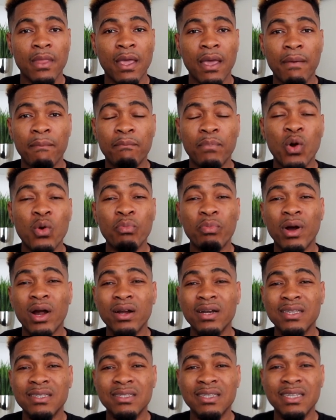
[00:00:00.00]
And both
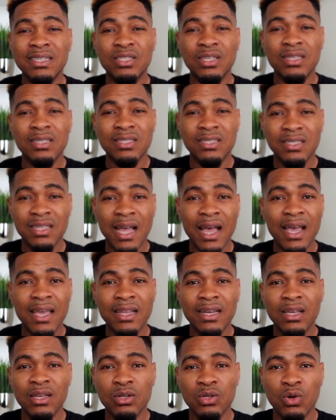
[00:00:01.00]
parties need to
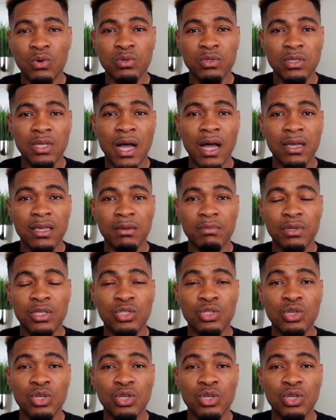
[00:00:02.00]
sign those documents.